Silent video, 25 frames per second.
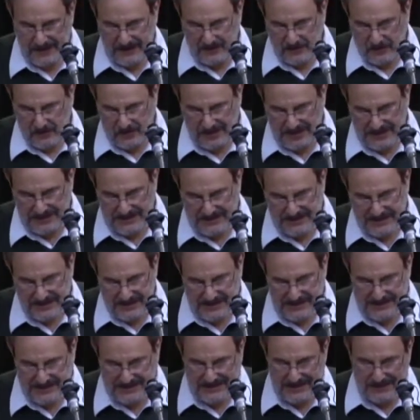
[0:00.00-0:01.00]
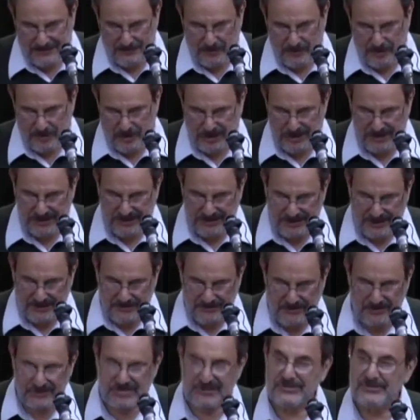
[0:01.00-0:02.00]
It was the summer she
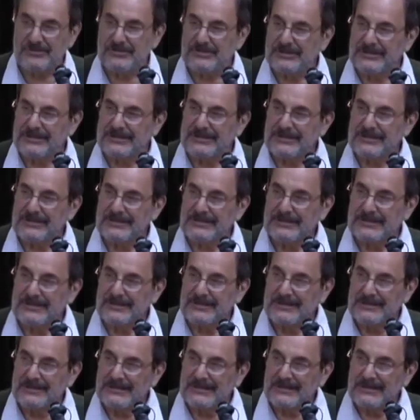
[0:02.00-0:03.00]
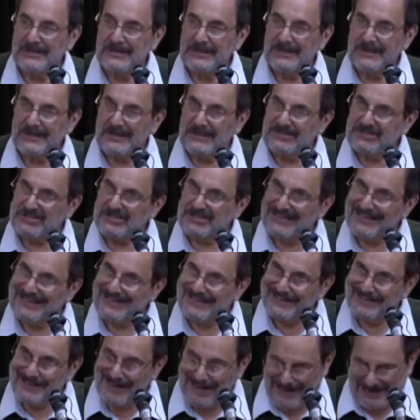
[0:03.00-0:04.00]
understood that she
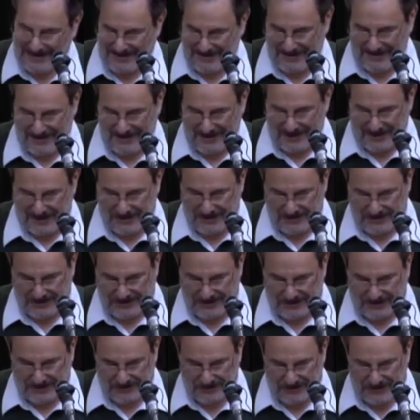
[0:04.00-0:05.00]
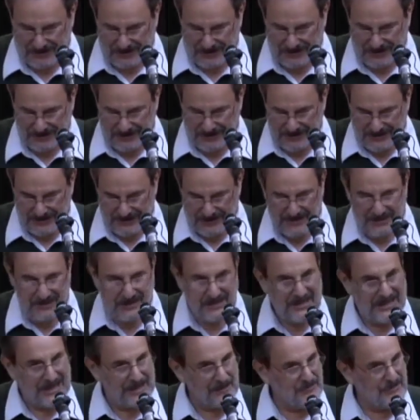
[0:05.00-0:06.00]
had not understood
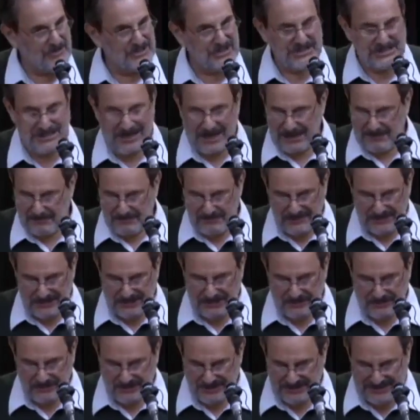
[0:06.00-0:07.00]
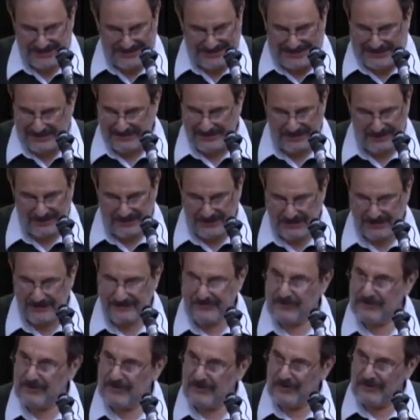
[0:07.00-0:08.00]
and was not mistress even
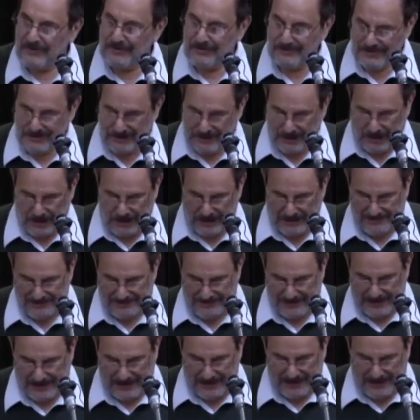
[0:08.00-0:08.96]
of her own off